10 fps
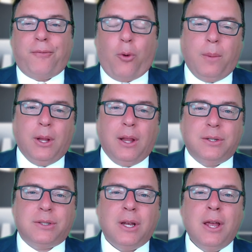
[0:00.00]

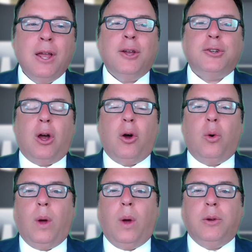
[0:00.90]
formulas. So
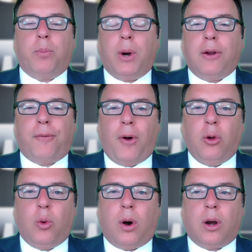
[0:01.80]
when you bring your
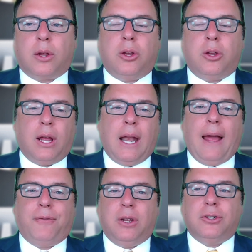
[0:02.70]
phone to work, you're going to
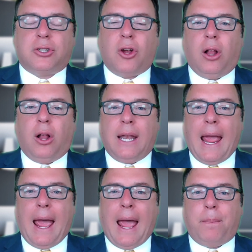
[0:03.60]
have to install an
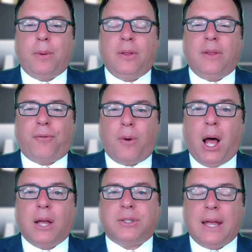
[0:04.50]
app from
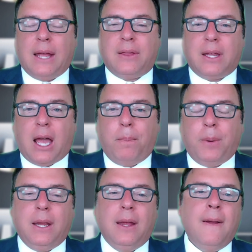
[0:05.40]
us at the
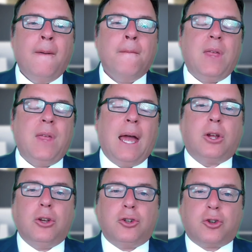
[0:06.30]
company that
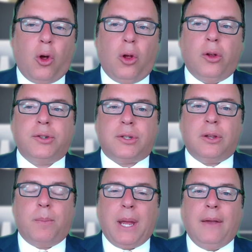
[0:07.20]
controls
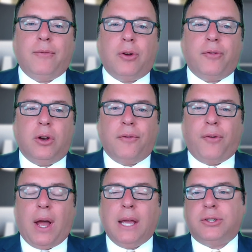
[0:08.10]
the behavior of your
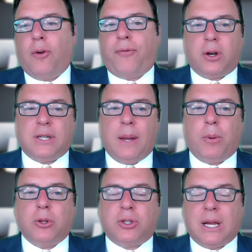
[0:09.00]
device. So, for
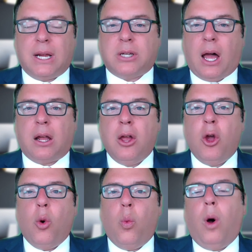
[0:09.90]
example, TikTok
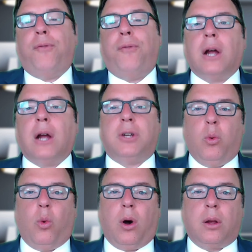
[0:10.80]
won't function
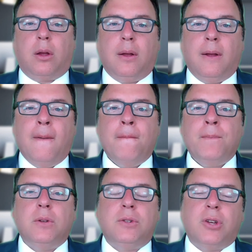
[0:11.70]
at work.
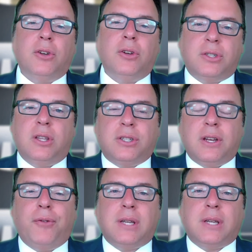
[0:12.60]
So there's there's
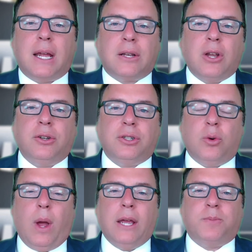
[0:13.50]
different technologies
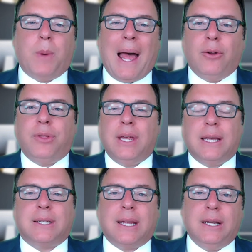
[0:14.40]
and ways, but I don't think it's going to